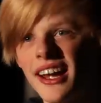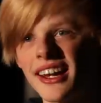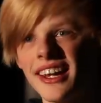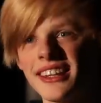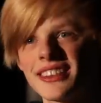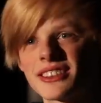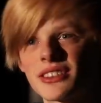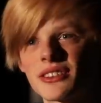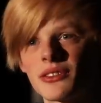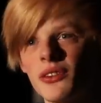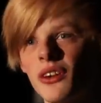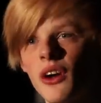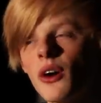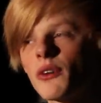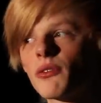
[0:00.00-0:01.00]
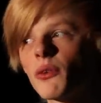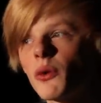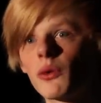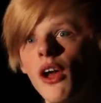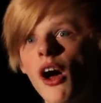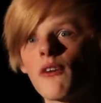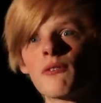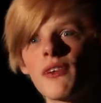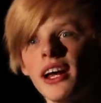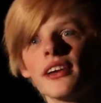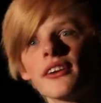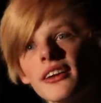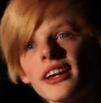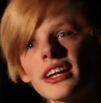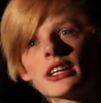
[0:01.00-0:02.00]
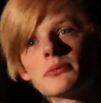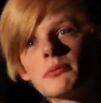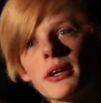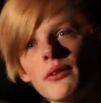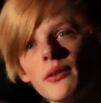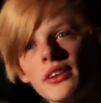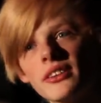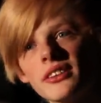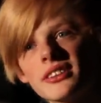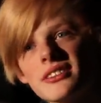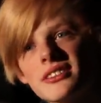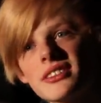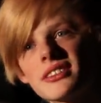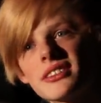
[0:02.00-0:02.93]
and it's overall like a really good experience.